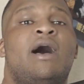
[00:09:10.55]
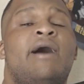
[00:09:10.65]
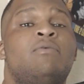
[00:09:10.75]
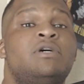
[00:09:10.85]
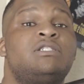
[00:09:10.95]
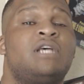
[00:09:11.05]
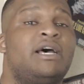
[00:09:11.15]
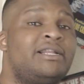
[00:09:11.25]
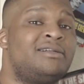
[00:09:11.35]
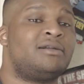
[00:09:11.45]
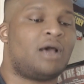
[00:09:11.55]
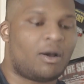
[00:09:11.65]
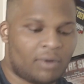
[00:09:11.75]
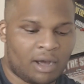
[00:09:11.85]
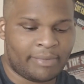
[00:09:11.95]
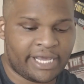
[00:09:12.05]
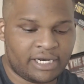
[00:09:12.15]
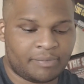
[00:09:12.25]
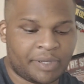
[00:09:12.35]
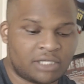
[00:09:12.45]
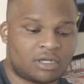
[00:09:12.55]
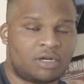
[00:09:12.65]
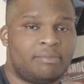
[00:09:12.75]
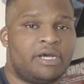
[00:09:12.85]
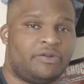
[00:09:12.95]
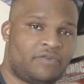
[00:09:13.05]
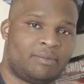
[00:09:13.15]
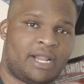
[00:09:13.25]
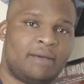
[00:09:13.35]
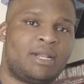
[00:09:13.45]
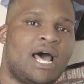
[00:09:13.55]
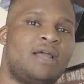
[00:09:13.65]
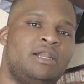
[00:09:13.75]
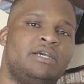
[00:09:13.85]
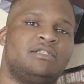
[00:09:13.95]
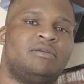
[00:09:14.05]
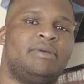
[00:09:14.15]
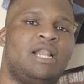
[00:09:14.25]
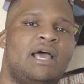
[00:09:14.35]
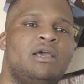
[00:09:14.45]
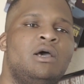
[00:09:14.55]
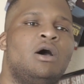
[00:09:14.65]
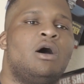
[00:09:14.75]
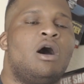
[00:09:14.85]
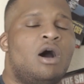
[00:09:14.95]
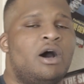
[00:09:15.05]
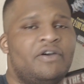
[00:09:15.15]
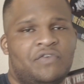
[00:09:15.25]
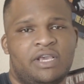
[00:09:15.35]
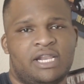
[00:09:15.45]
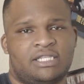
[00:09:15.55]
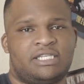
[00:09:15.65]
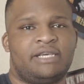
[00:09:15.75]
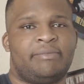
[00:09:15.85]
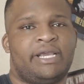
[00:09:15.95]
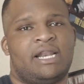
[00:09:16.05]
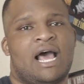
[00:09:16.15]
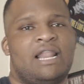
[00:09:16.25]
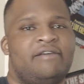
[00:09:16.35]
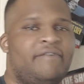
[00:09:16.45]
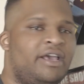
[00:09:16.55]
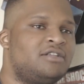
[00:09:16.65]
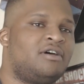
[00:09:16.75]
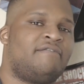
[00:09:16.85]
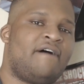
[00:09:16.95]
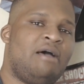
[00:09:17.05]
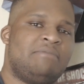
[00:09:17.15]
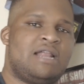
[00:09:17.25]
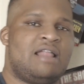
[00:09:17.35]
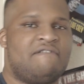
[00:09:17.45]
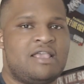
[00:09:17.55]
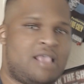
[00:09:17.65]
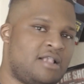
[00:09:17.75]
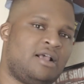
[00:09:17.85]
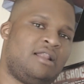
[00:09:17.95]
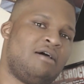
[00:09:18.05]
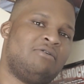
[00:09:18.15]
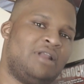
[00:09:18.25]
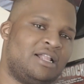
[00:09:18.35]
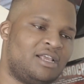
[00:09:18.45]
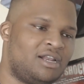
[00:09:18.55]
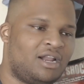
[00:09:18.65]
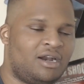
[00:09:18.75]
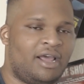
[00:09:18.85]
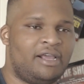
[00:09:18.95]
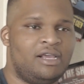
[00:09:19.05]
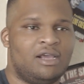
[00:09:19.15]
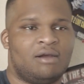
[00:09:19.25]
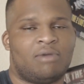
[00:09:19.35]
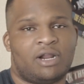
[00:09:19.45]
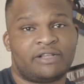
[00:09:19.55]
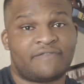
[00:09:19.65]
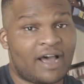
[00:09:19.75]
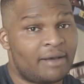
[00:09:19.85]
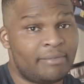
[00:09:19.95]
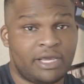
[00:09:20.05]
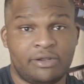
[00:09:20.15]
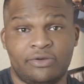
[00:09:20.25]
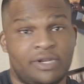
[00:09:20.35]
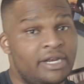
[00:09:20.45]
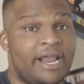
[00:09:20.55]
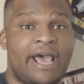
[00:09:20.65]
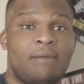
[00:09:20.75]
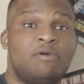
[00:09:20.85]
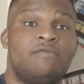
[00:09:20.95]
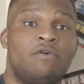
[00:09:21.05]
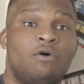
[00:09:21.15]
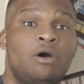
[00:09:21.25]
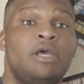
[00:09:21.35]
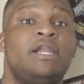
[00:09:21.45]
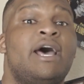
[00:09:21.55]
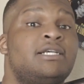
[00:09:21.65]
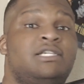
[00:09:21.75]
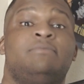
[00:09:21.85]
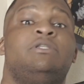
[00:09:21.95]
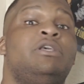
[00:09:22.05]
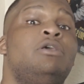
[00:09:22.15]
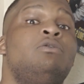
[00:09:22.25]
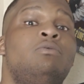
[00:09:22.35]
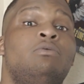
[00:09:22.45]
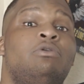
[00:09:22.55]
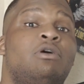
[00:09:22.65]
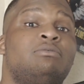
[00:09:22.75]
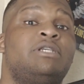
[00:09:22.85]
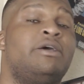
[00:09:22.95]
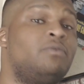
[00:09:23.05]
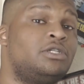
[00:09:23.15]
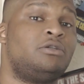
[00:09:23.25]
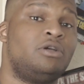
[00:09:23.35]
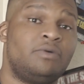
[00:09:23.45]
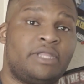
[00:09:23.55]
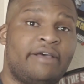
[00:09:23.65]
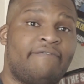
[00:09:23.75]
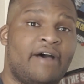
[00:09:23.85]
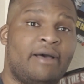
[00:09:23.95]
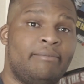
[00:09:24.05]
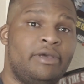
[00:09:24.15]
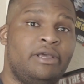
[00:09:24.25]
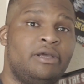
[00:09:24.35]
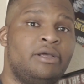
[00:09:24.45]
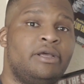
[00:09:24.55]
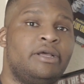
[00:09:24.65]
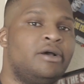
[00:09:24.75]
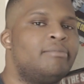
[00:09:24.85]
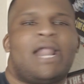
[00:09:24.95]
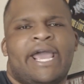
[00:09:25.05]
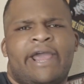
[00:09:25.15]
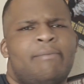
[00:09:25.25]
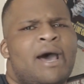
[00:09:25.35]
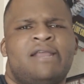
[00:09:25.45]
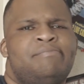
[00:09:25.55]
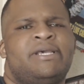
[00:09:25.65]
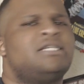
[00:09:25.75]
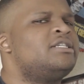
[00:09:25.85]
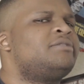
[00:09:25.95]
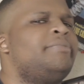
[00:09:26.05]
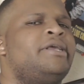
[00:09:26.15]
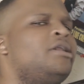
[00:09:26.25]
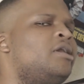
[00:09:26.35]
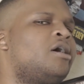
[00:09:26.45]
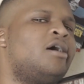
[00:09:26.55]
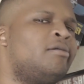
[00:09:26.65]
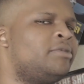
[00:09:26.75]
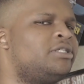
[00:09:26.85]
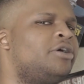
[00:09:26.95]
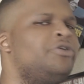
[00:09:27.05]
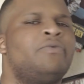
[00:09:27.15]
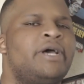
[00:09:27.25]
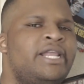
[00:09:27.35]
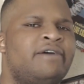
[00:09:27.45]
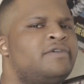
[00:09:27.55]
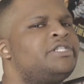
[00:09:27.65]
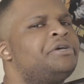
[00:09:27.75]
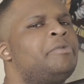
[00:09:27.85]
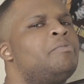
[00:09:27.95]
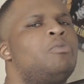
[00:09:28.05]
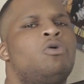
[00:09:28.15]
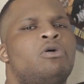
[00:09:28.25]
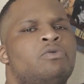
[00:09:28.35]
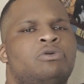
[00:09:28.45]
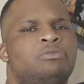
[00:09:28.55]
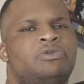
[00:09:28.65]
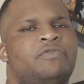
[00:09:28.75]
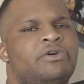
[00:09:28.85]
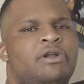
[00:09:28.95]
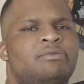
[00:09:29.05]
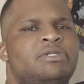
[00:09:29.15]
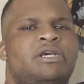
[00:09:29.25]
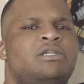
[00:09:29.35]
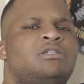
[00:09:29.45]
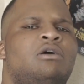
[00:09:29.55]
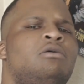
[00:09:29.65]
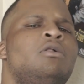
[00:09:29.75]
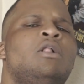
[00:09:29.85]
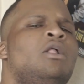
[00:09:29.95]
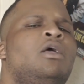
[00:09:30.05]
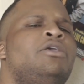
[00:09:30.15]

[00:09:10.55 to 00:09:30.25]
I would sign, I, I mean, it depends on the money from a label. A lot of niggas would be like, oh, if you get a $10 million advance or a $5 million advance, that's a loan at the end of the day bro, that's five million you didn't have before. Now it's up to you. You know what I'm saying? What you, you gotta make it work million. for you. But like everybody, businessmen in the comments though, you rarely ever see them in boardrooms. You feel what I'm saying? So mm.